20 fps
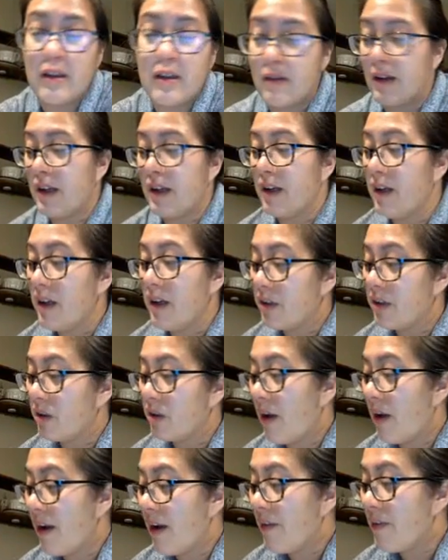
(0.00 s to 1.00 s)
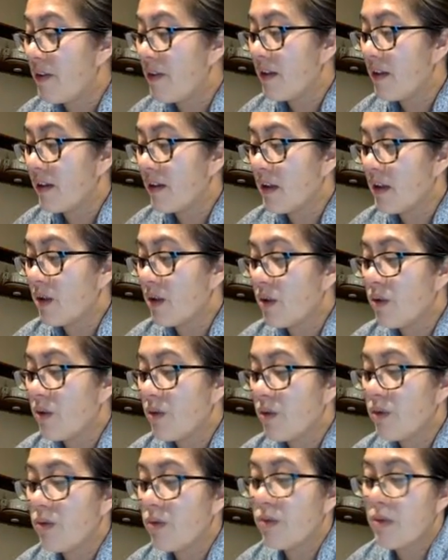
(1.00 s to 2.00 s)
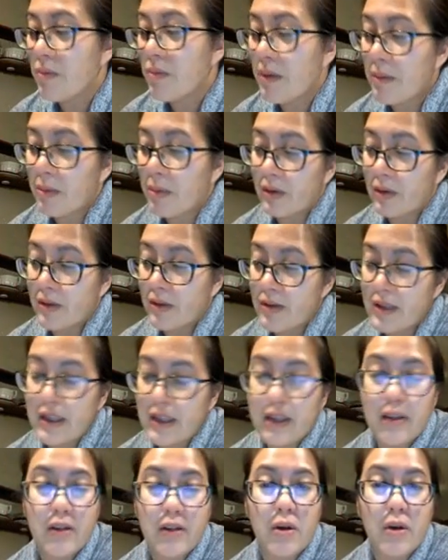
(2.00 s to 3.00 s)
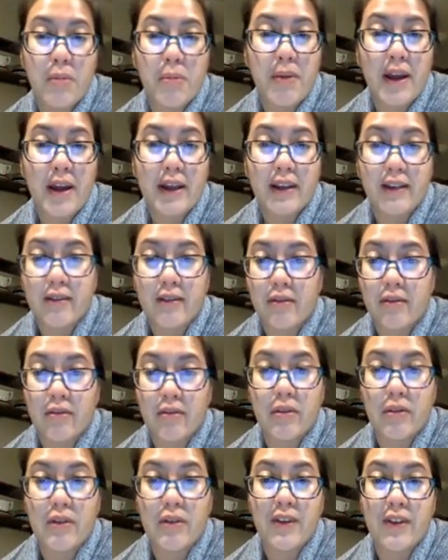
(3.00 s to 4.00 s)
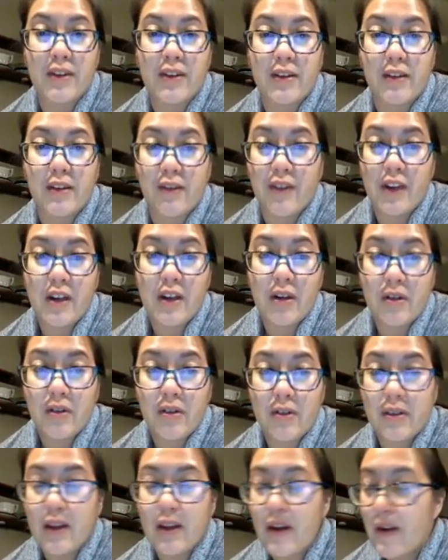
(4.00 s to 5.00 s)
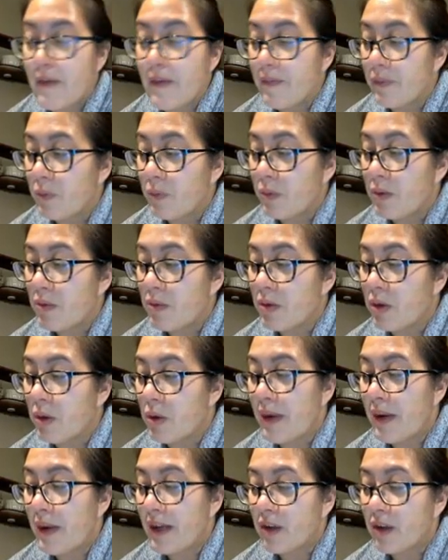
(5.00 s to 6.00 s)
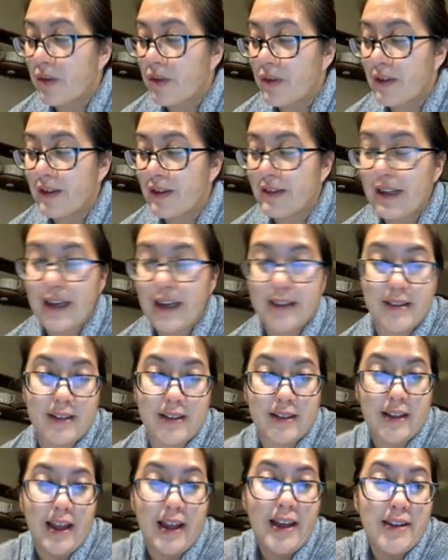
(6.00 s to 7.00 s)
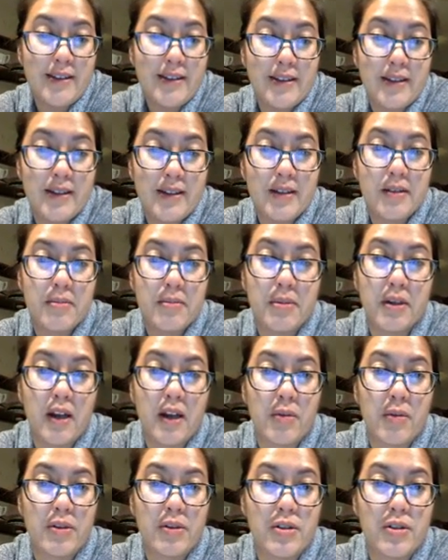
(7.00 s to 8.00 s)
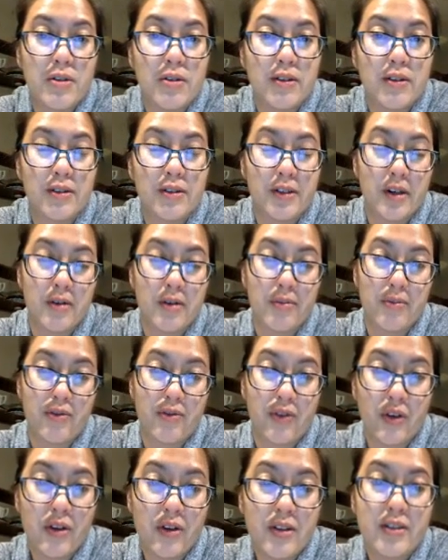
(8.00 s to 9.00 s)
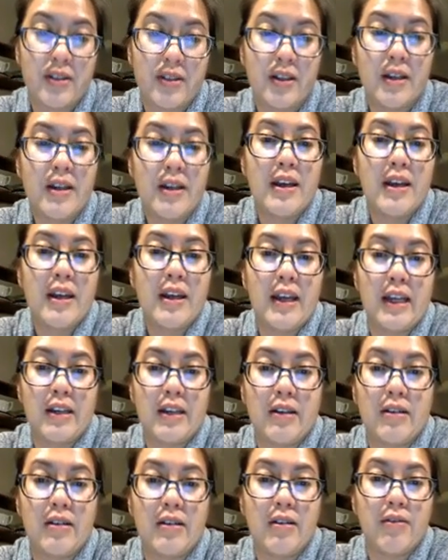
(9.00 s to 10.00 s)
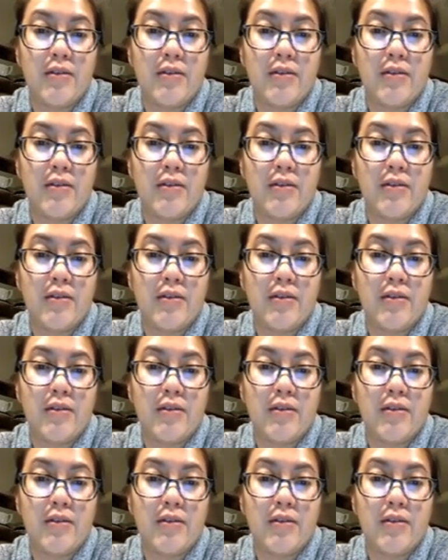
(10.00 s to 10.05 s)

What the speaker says: Right? So everything that you remember learning, go back and revisit the videos. We will go back over this as a class, but I want you to start first and